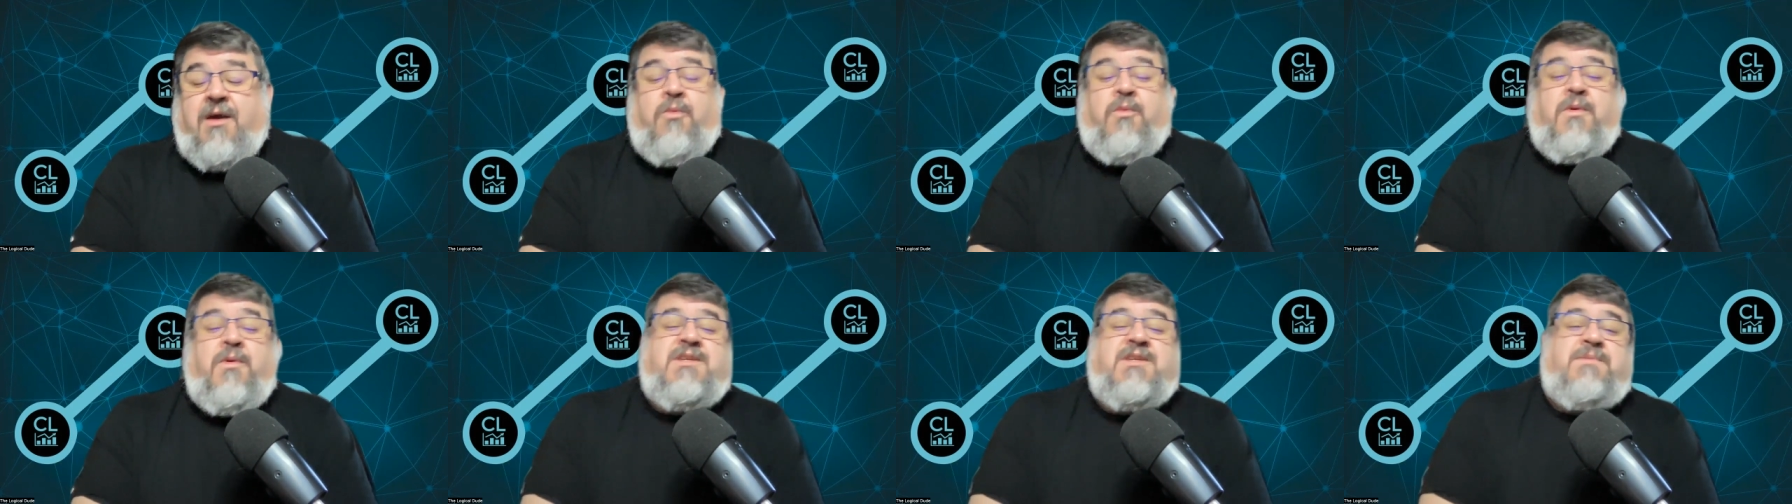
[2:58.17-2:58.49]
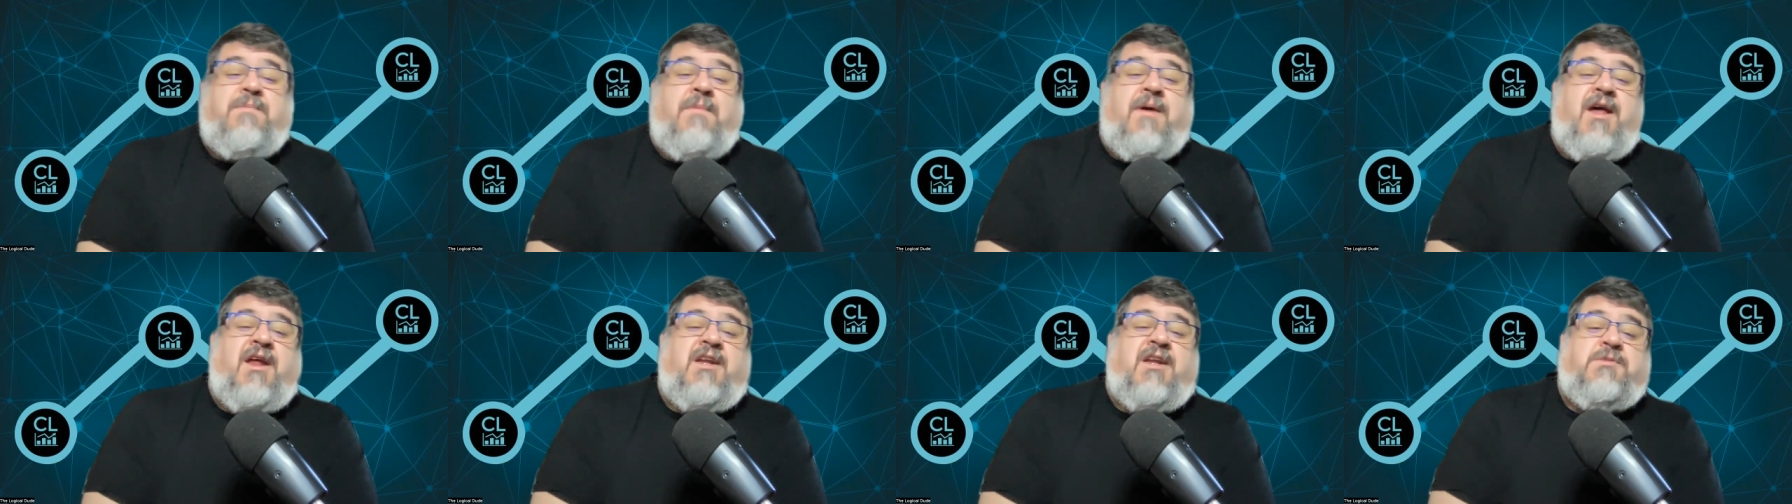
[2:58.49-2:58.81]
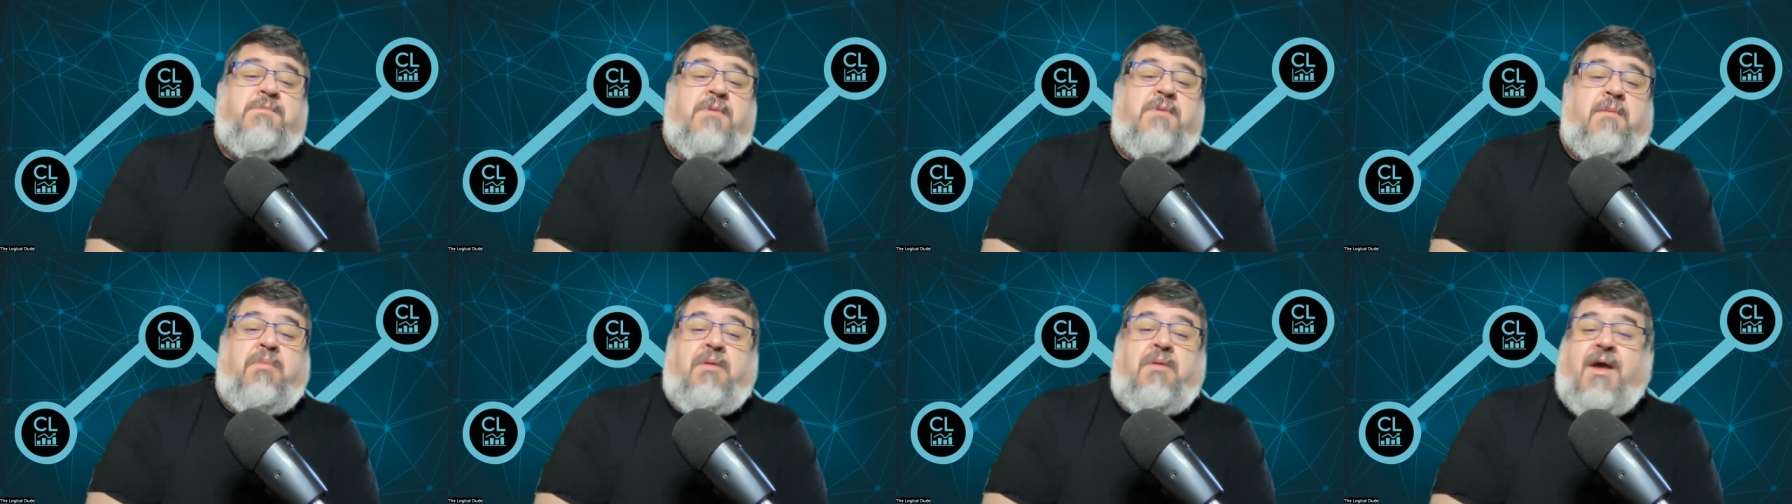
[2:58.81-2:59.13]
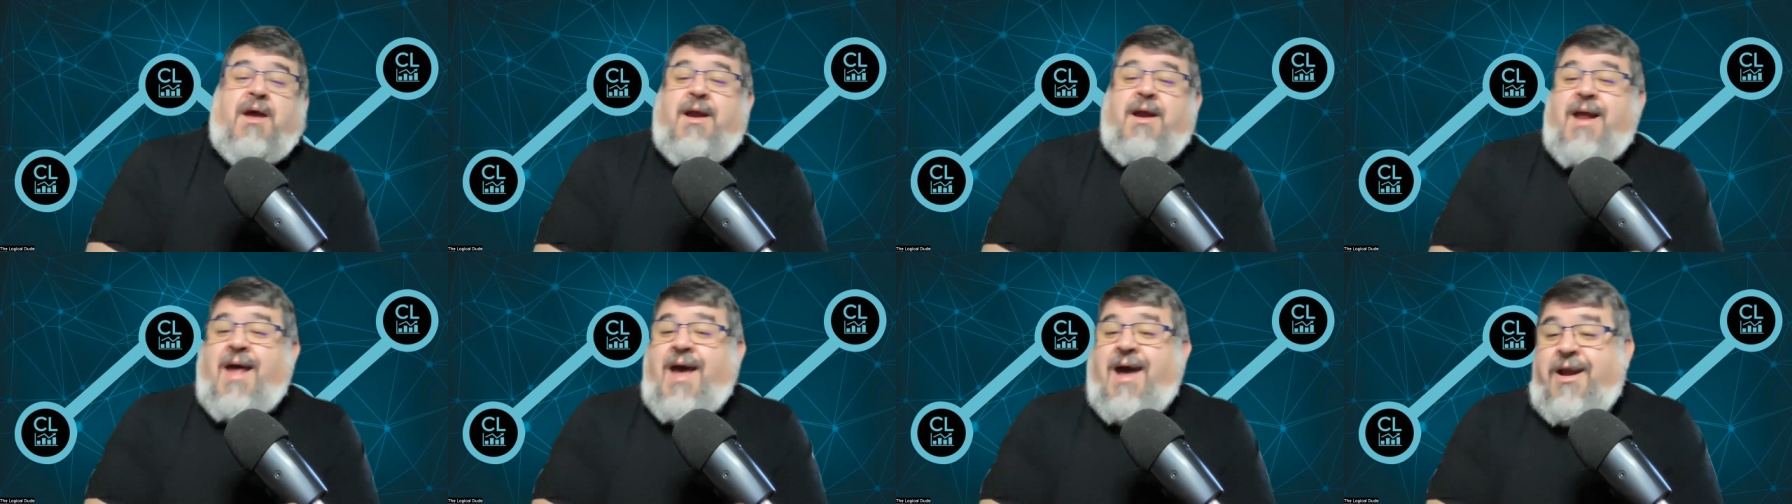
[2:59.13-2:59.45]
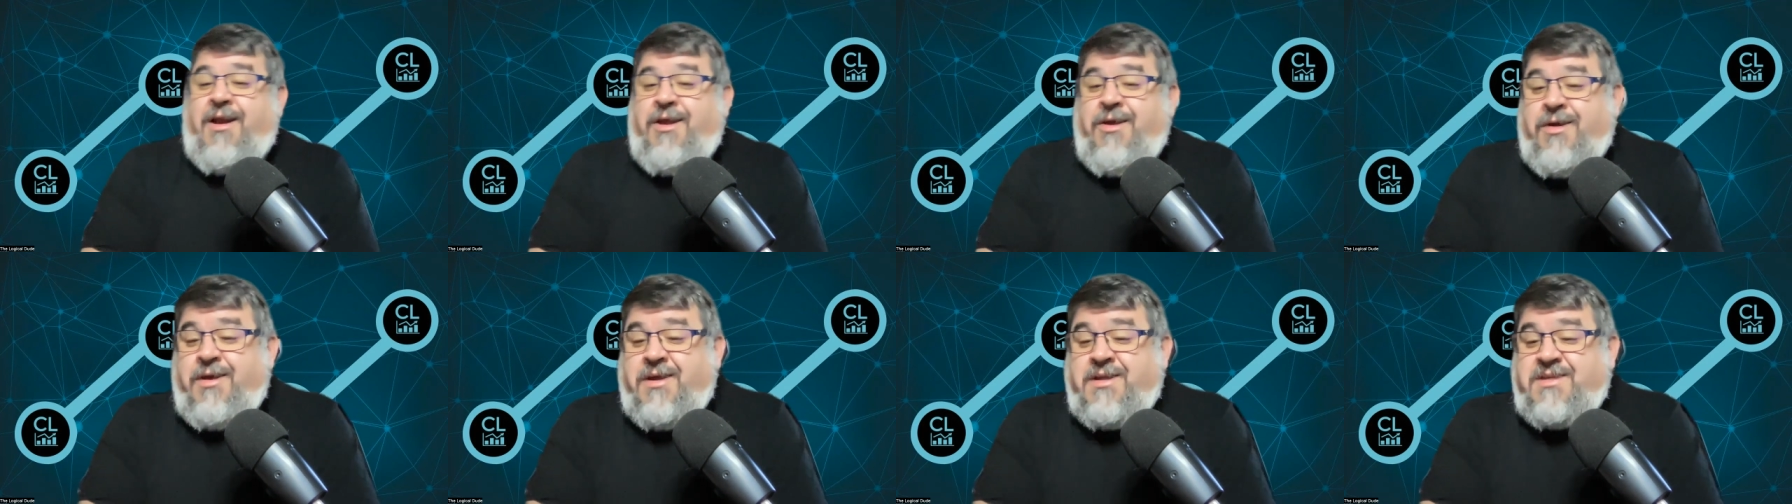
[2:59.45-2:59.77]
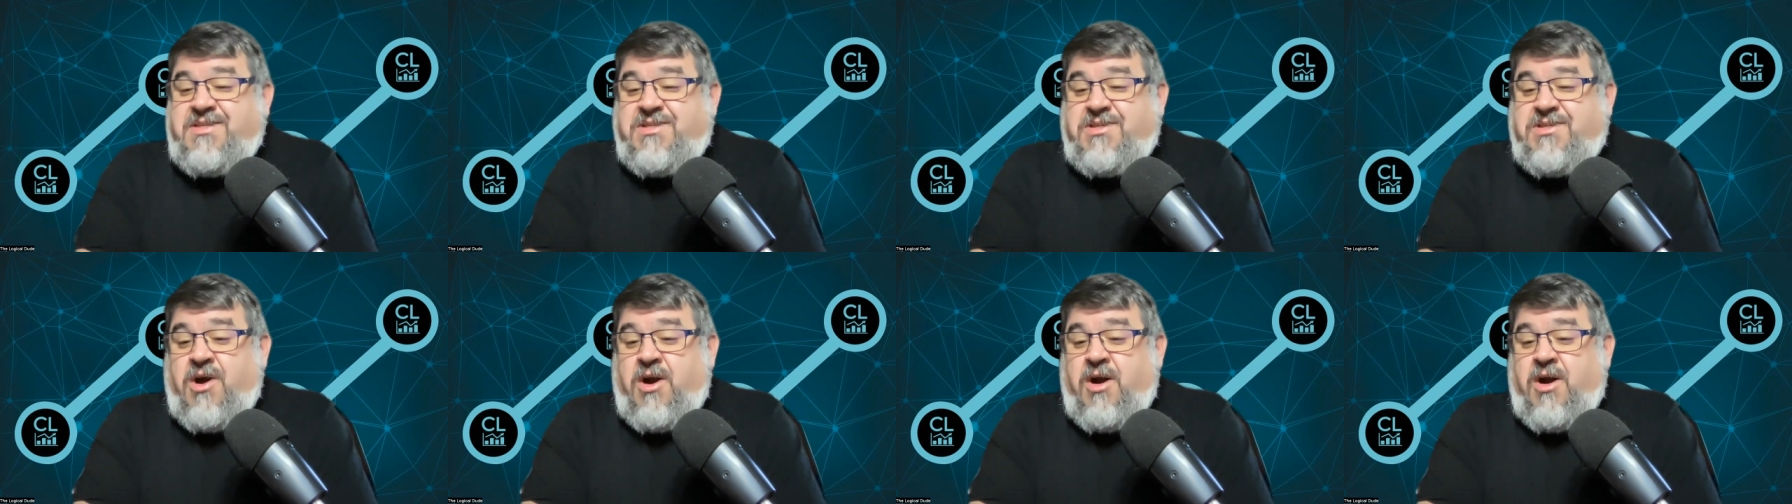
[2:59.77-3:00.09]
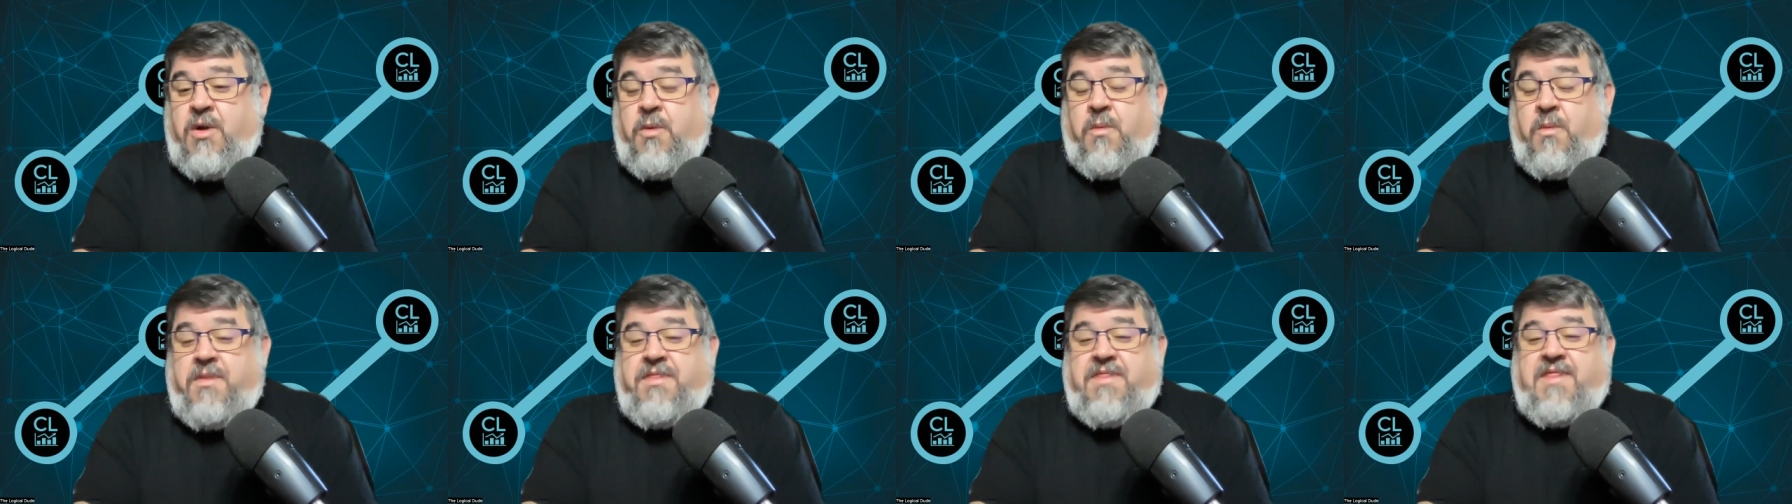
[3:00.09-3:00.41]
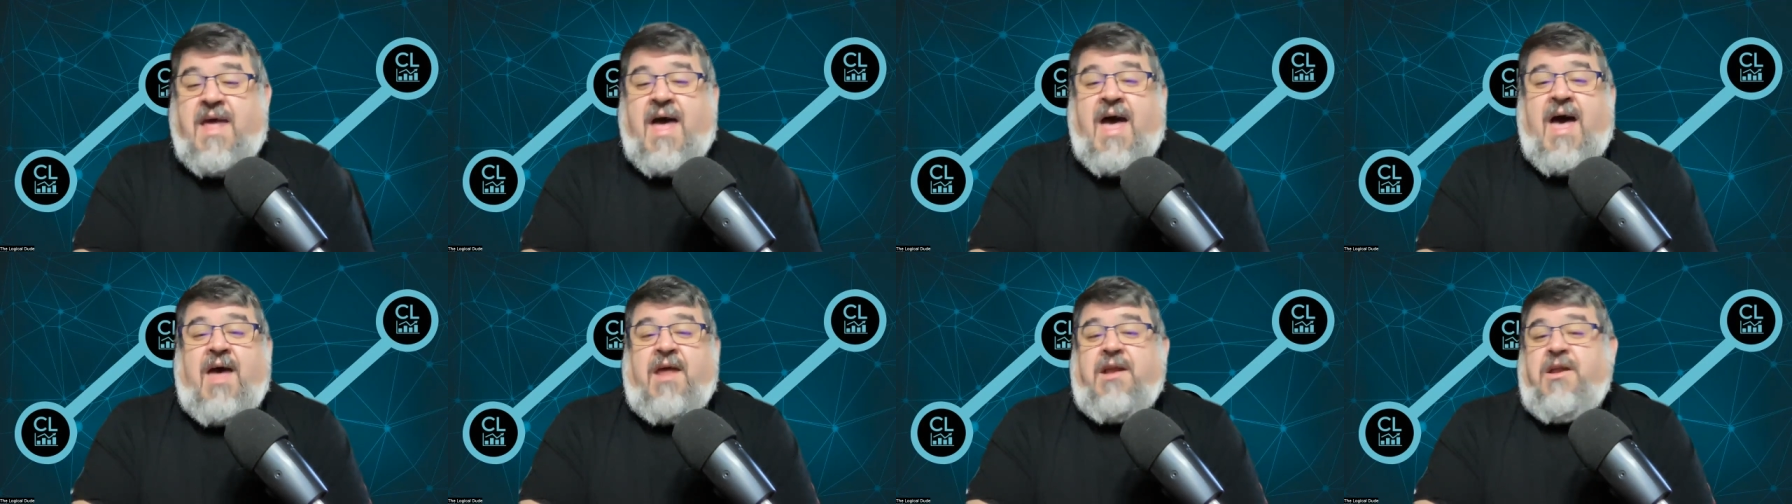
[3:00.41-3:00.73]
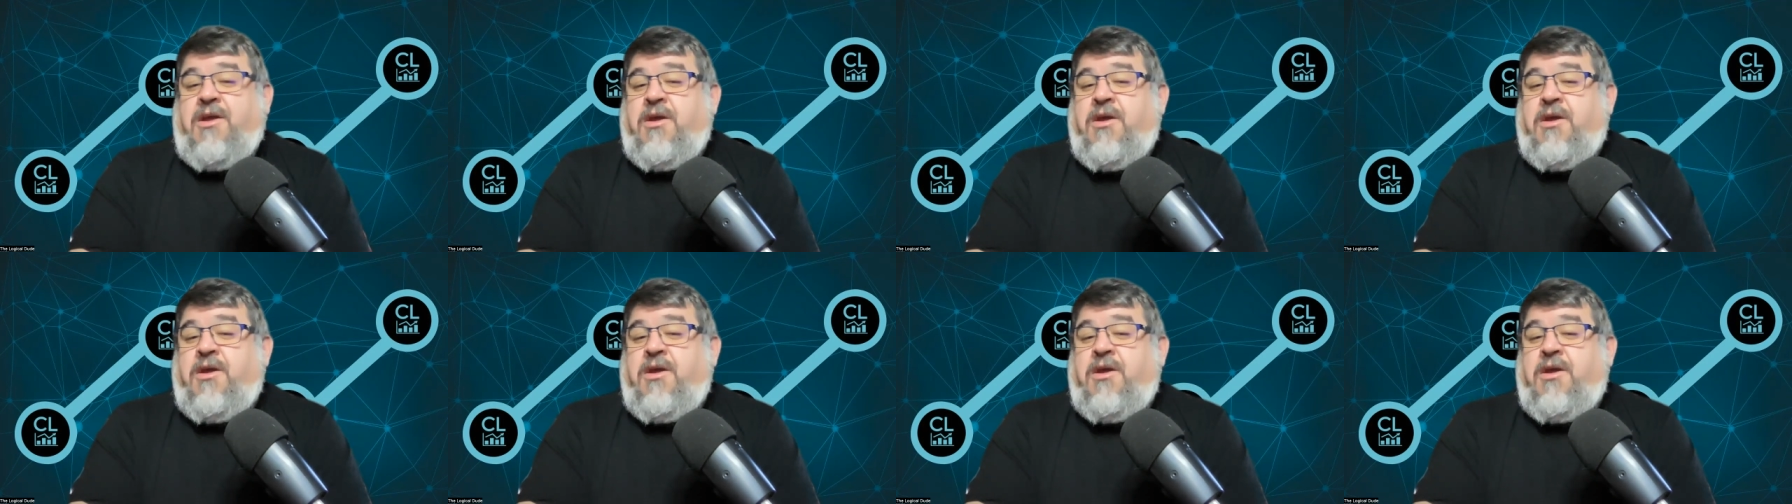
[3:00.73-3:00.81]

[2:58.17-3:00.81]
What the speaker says: a risk management plan. How do you get started with that?